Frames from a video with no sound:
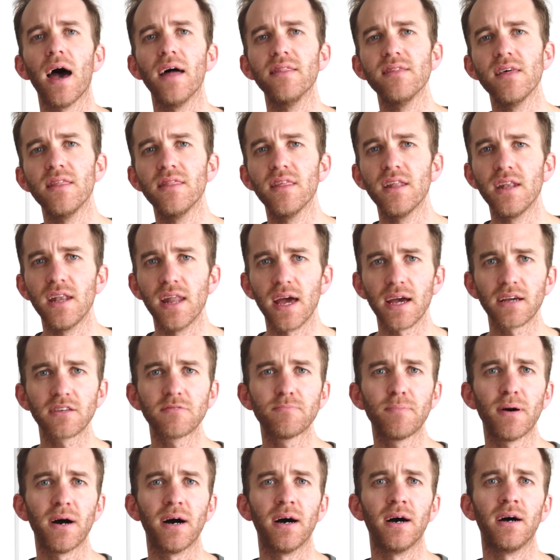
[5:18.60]
And then the
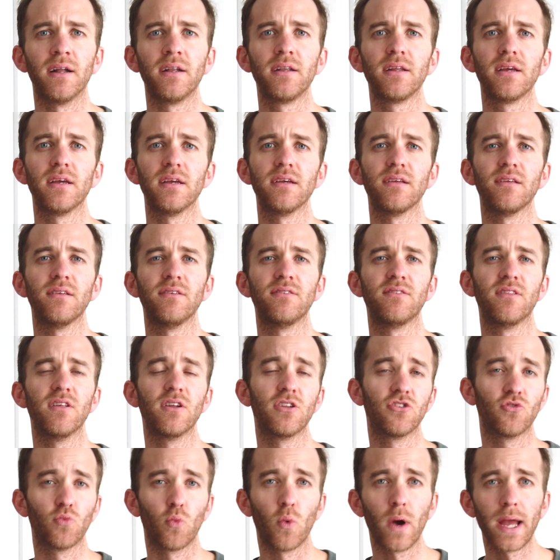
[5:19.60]
next part is
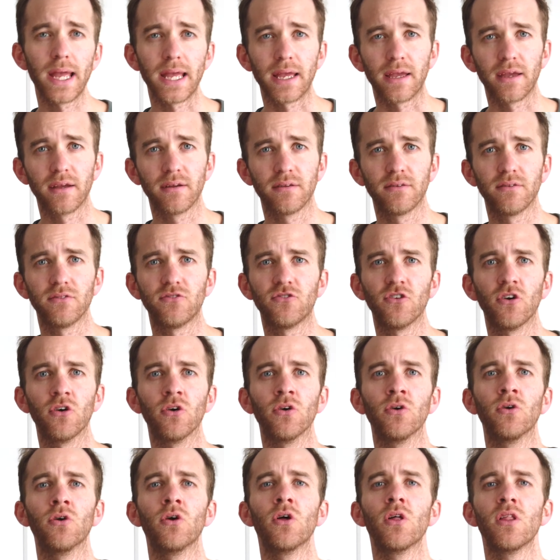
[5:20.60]
that it's weak.
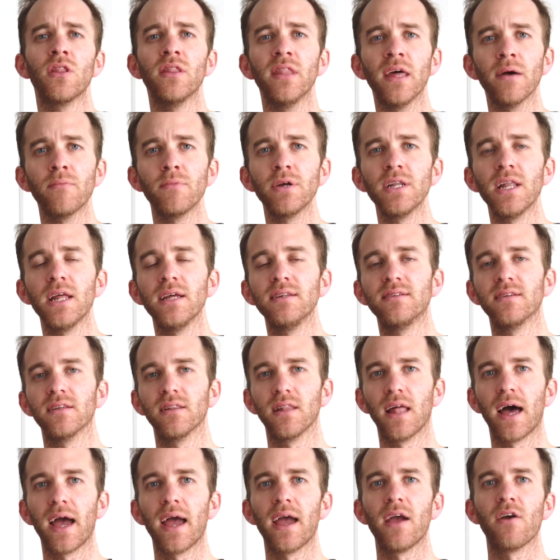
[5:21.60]
So then we need to
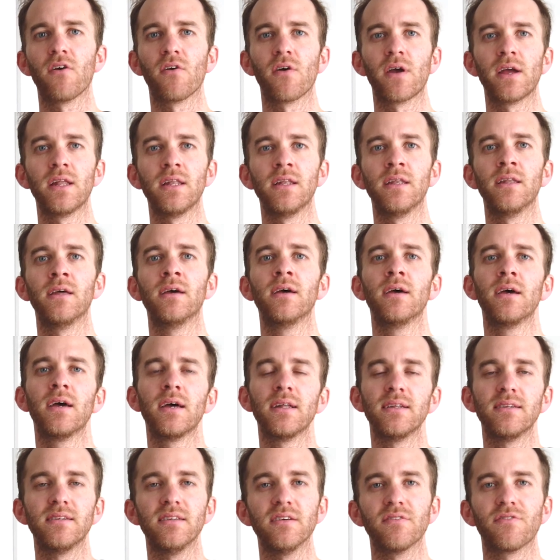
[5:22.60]
layer in
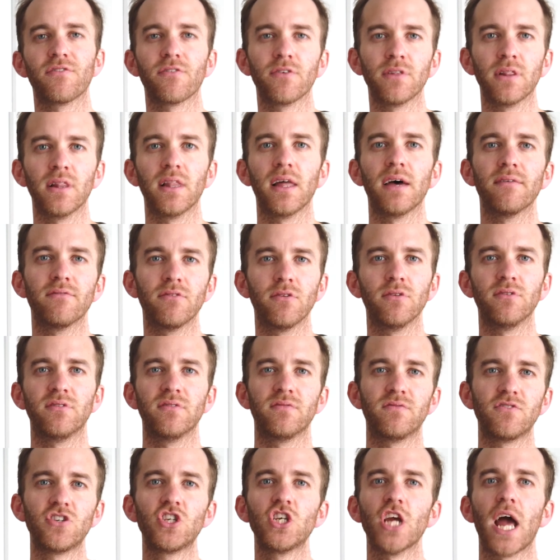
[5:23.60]
different levels
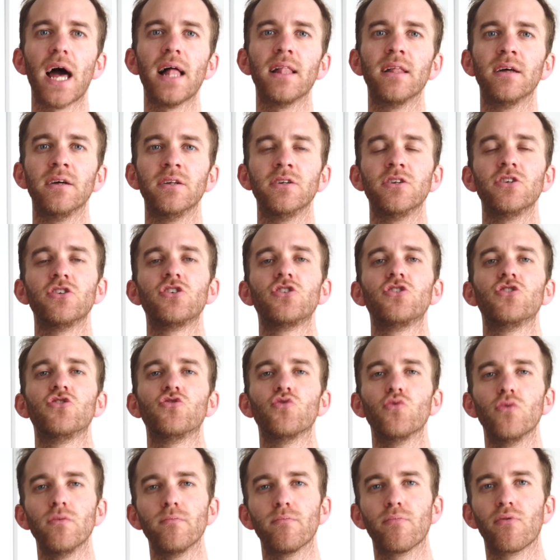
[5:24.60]
of challenge
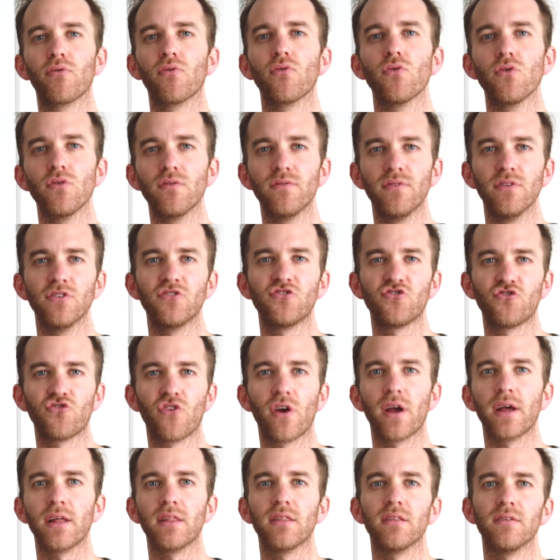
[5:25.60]
to improve the
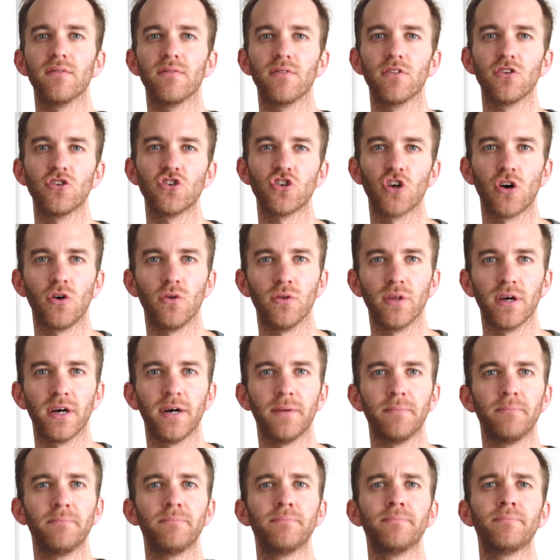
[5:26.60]
strength of the
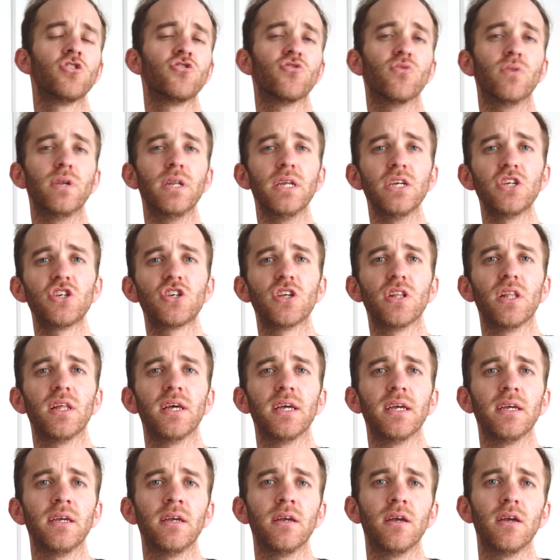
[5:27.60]
shoulder. So
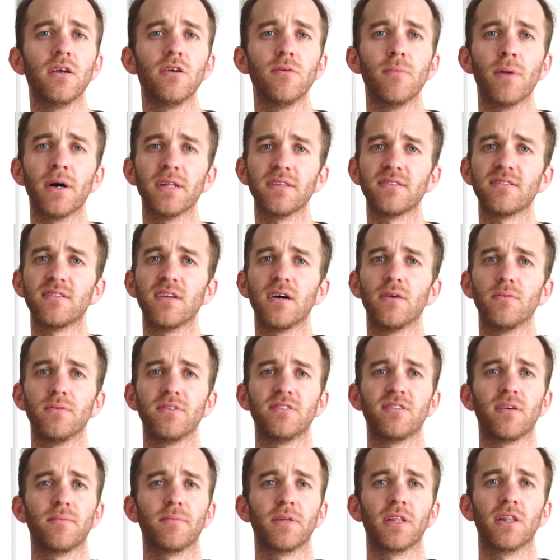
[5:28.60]
initially, you might start with
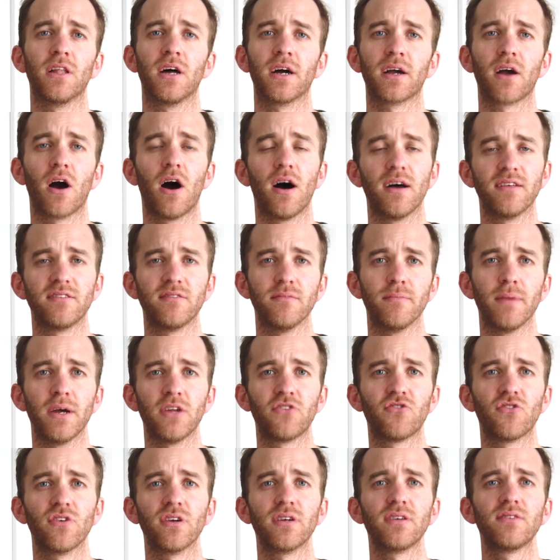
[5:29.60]
something like
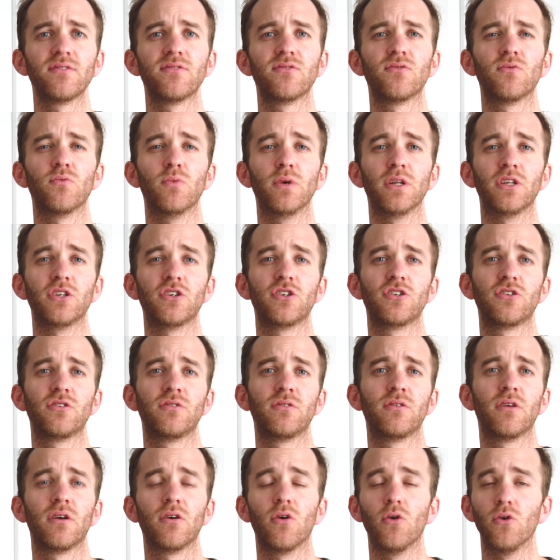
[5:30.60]
isometrics,
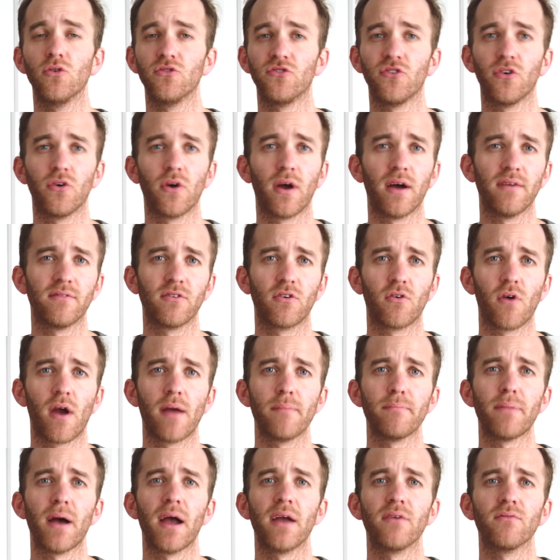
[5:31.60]
which also have a
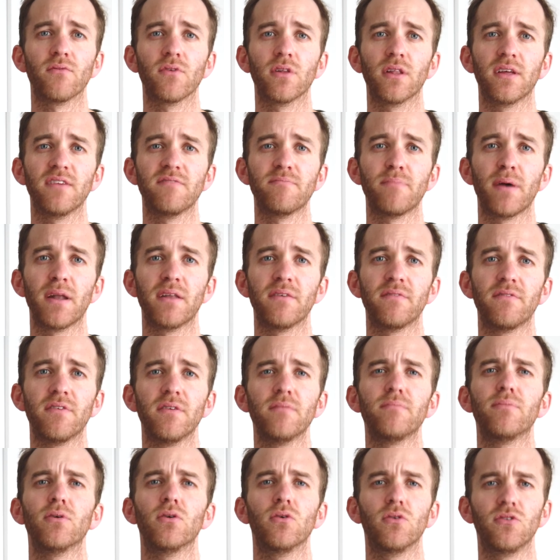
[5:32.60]
great pain relief
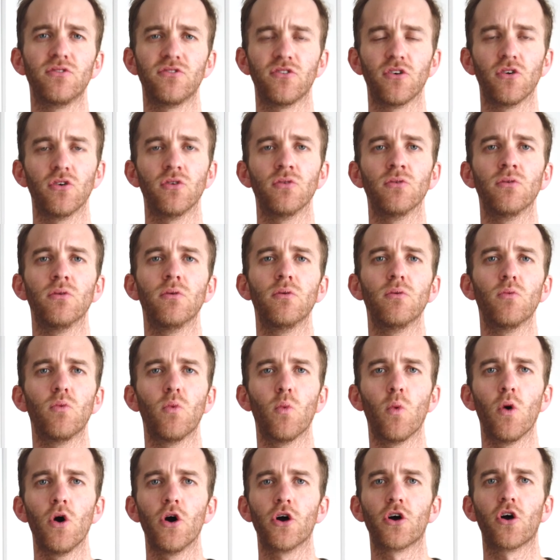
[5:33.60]
benefit, but also
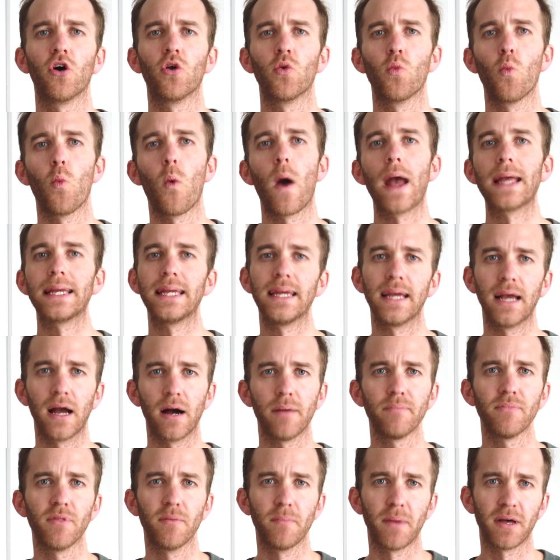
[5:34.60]
work on waking
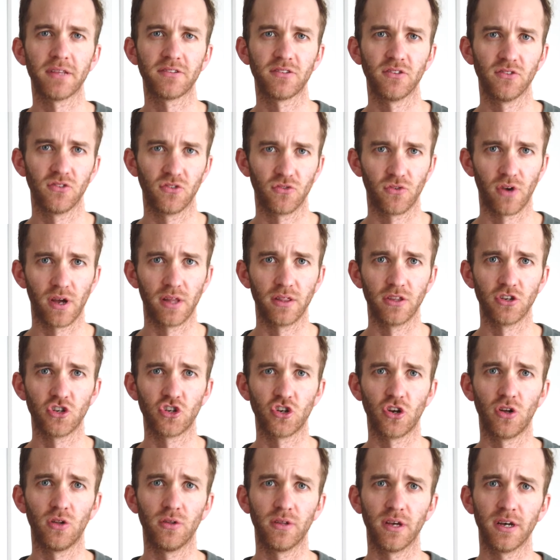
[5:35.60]
up the muscles around the
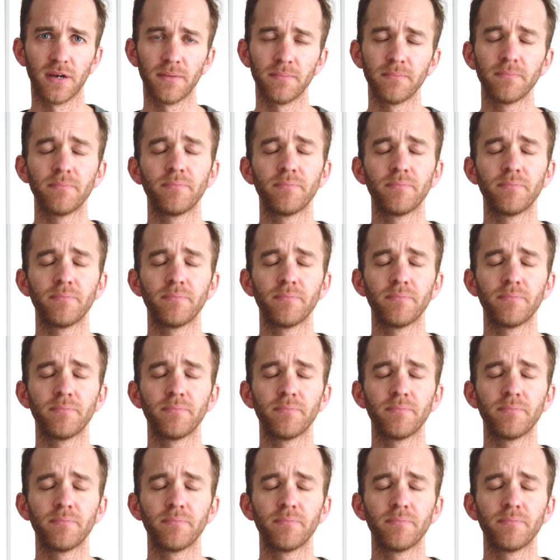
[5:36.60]
shoulder.